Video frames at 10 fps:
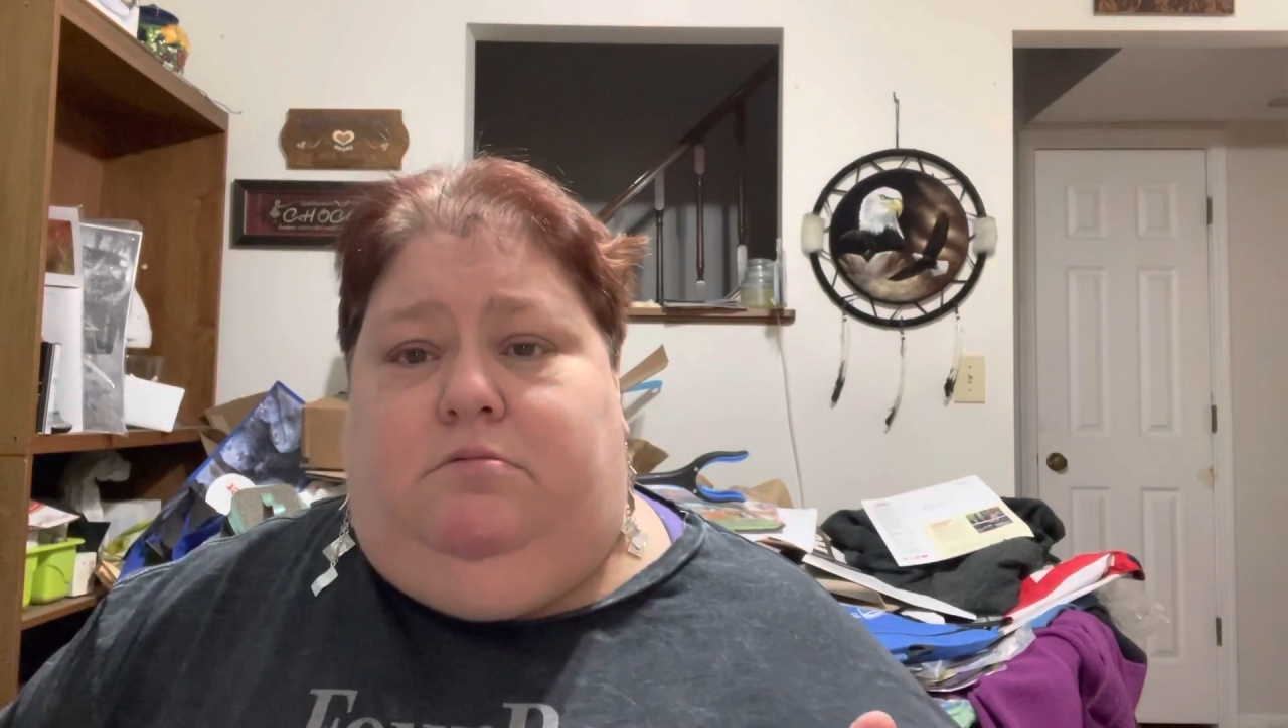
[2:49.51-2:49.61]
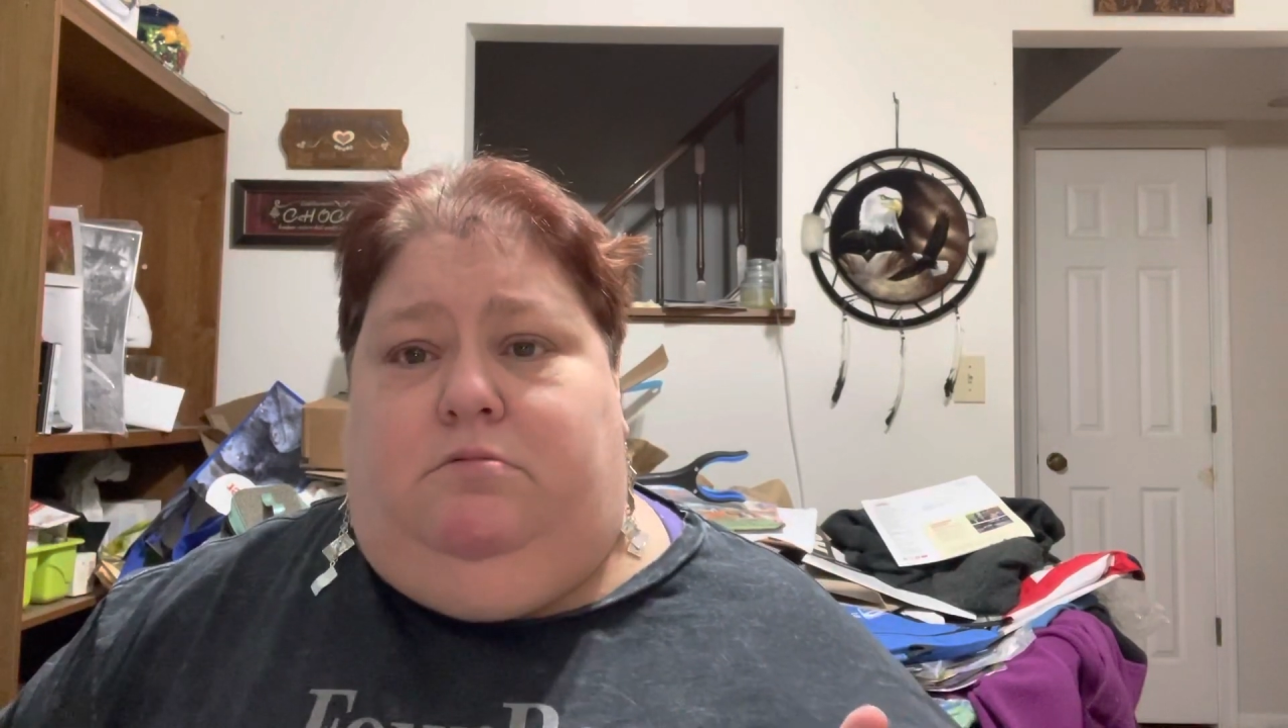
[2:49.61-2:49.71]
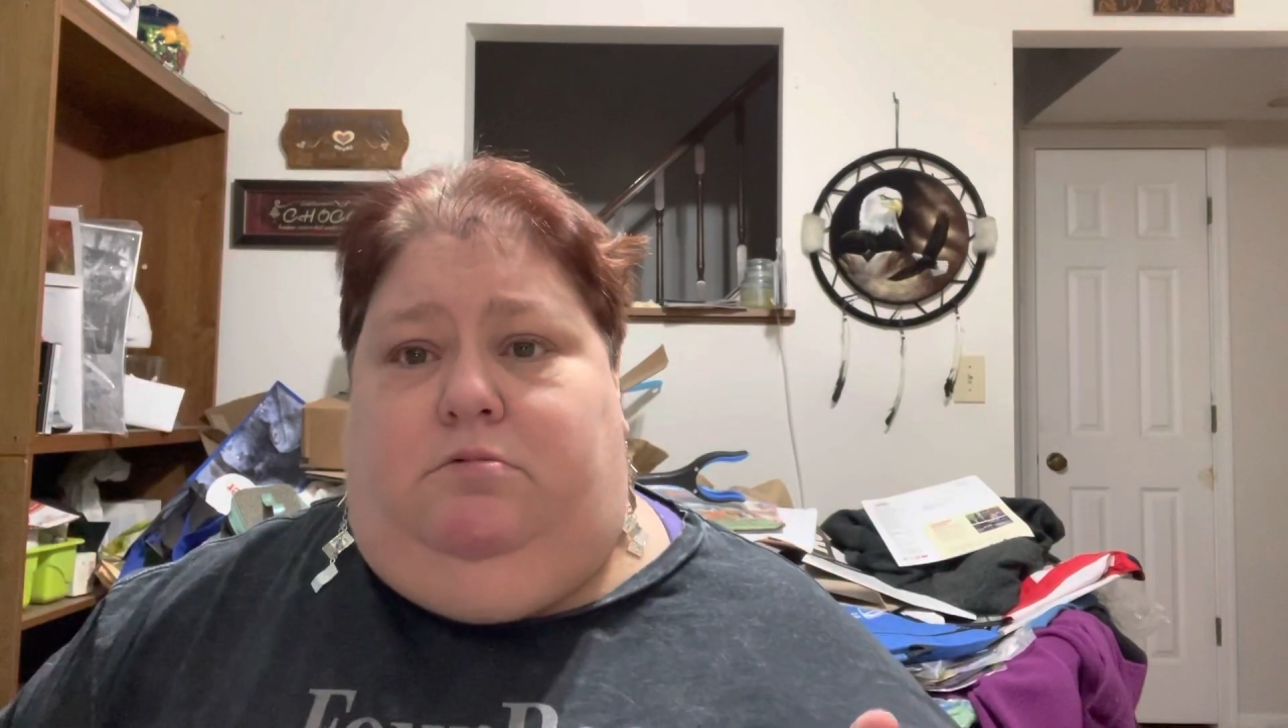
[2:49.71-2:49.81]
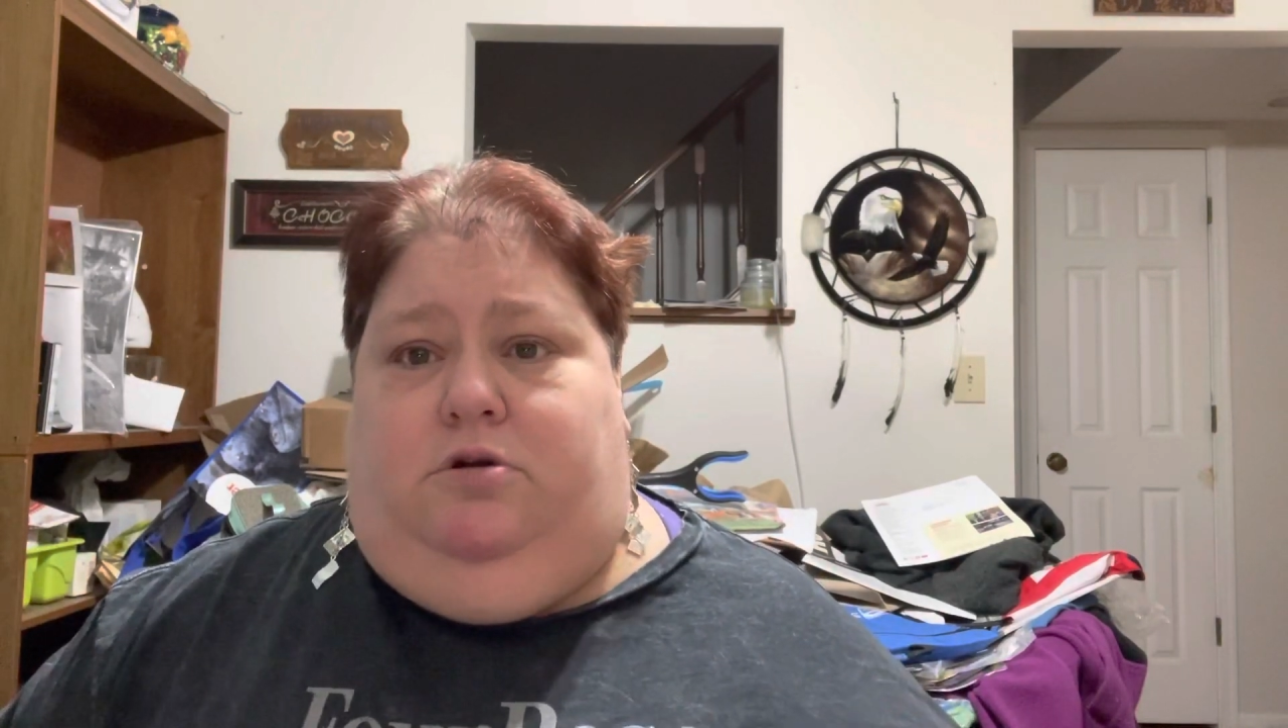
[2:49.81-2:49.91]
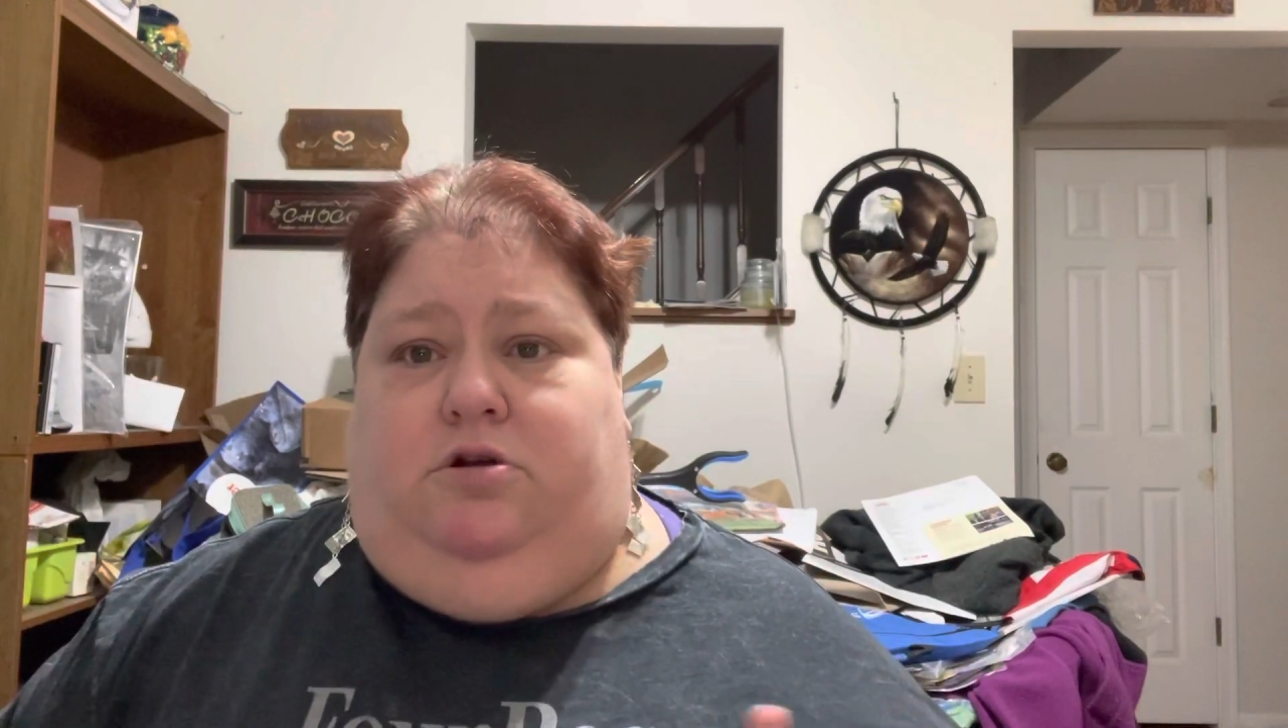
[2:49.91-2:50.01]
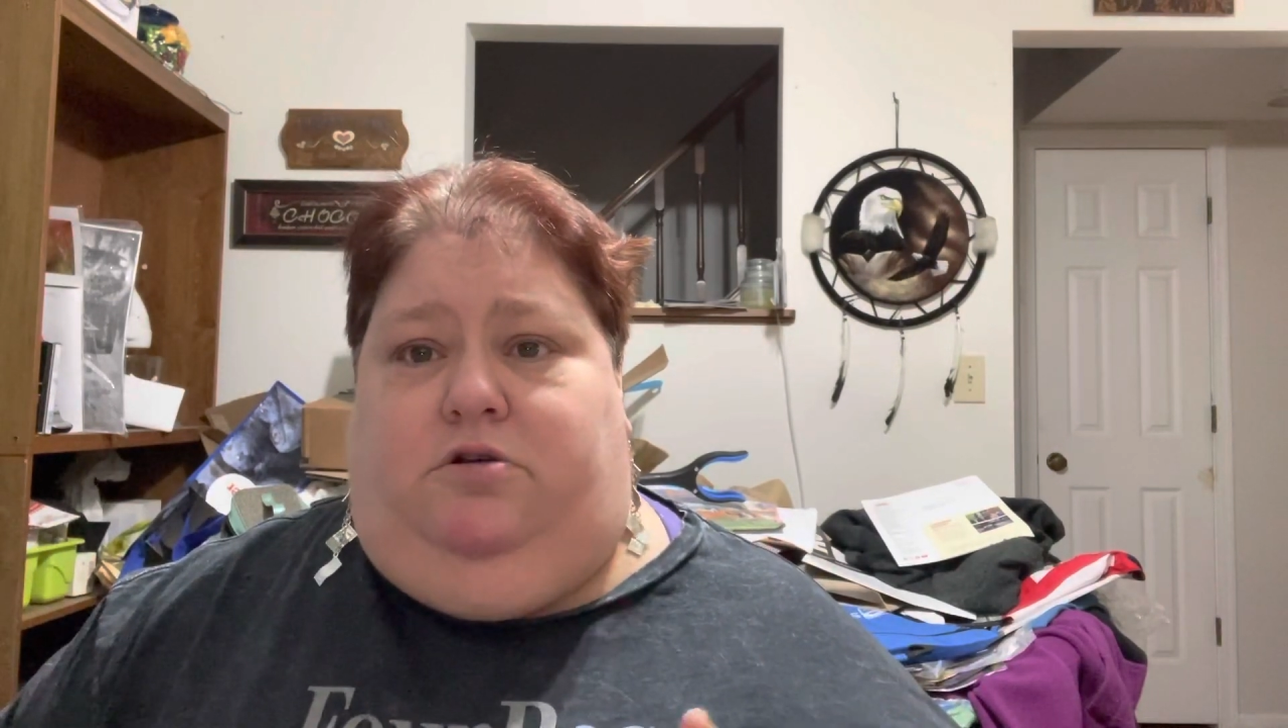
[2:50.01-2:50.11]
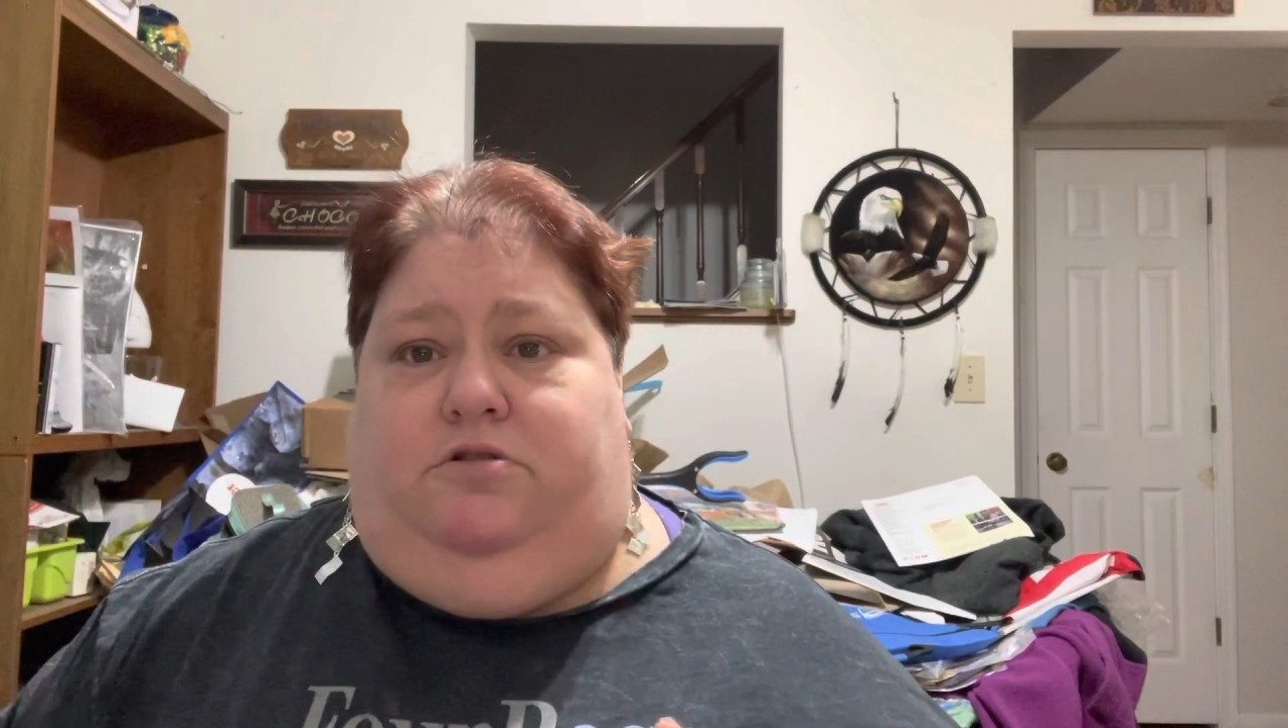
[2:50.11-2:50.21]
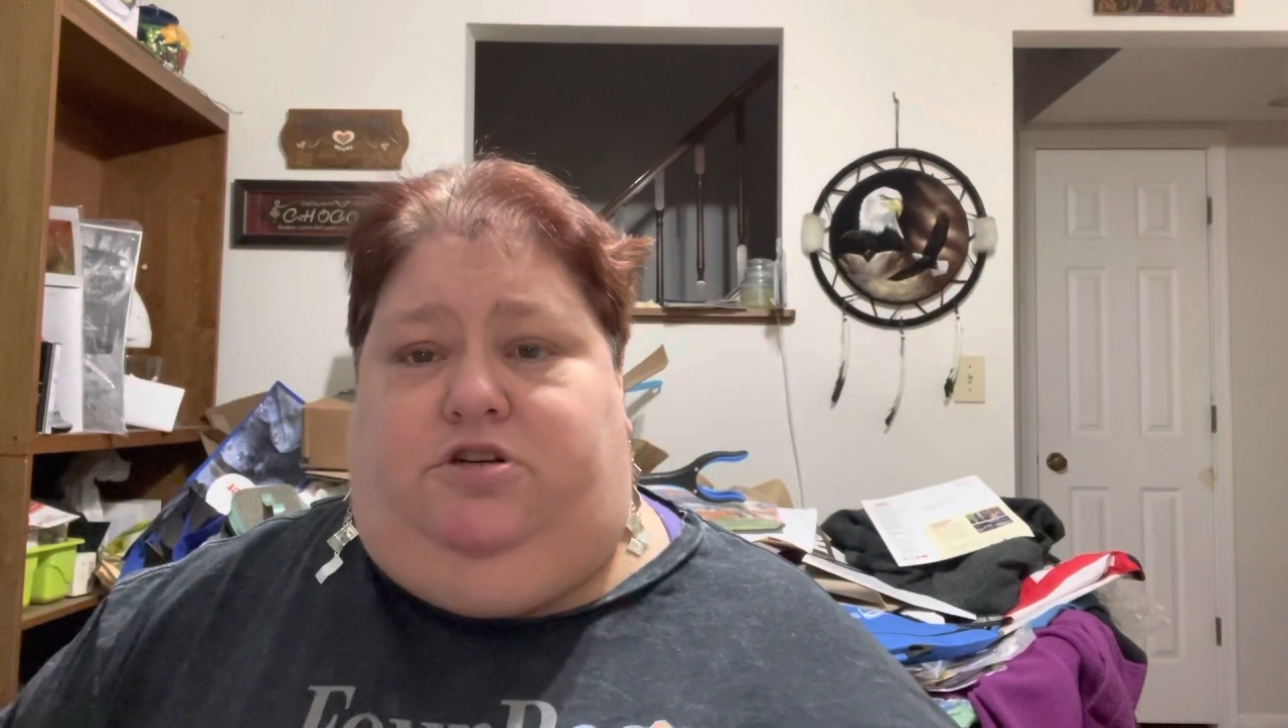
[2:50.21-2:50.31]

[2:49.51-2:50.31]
were